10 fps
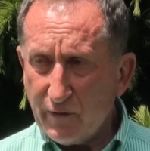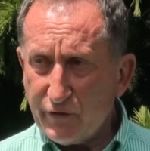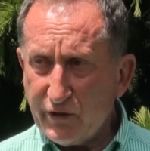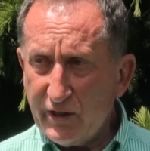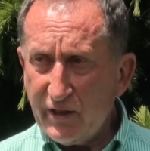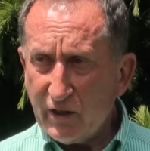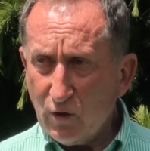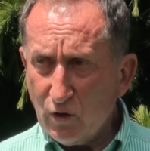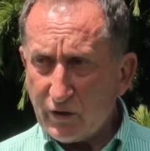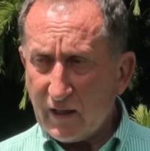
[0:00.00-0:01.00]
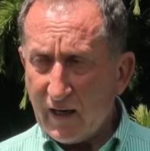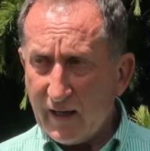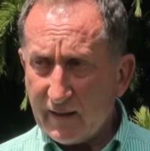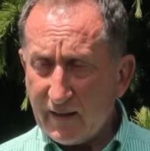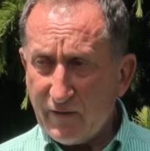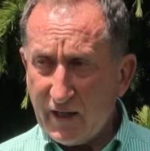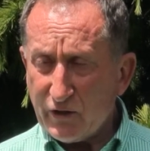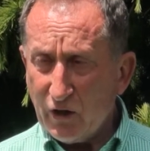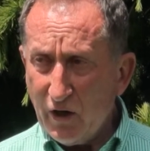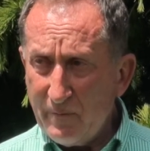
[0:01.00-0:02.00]
of senior court clerk at
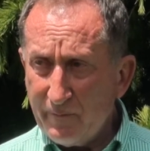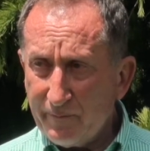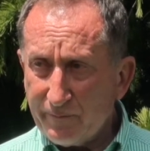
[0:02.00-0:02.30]
that time,